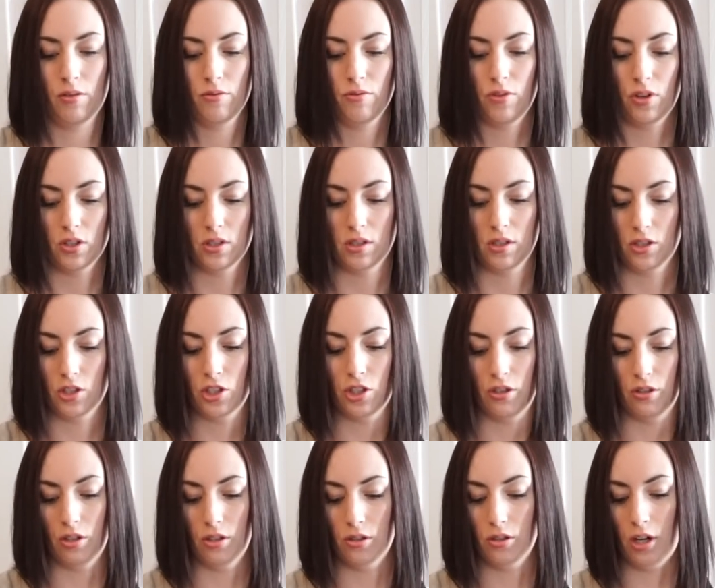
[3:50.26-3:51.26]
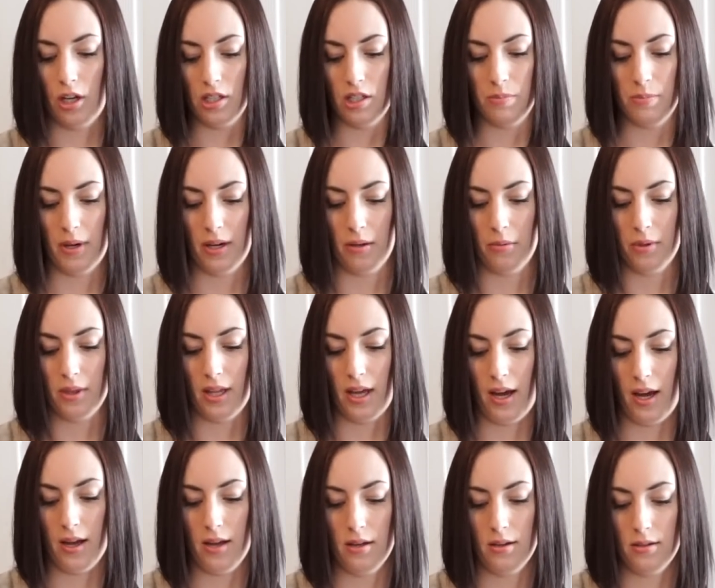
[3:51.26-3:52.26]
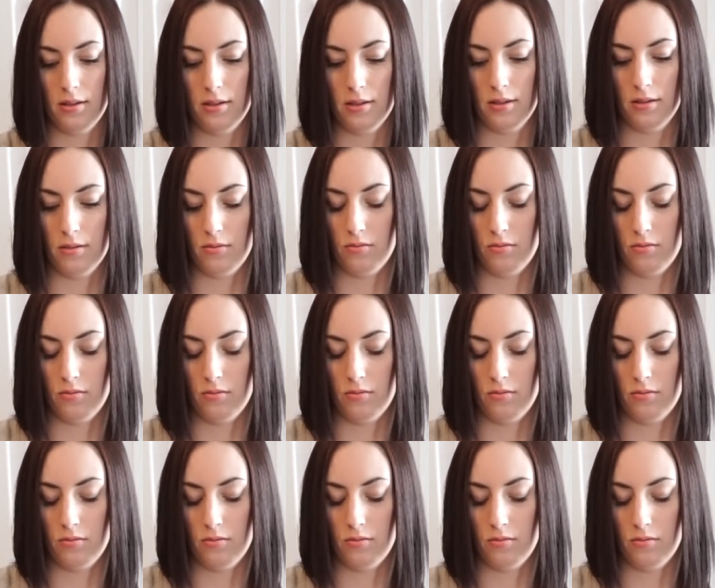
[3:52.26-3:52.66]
First, I'll show you crossbody with that.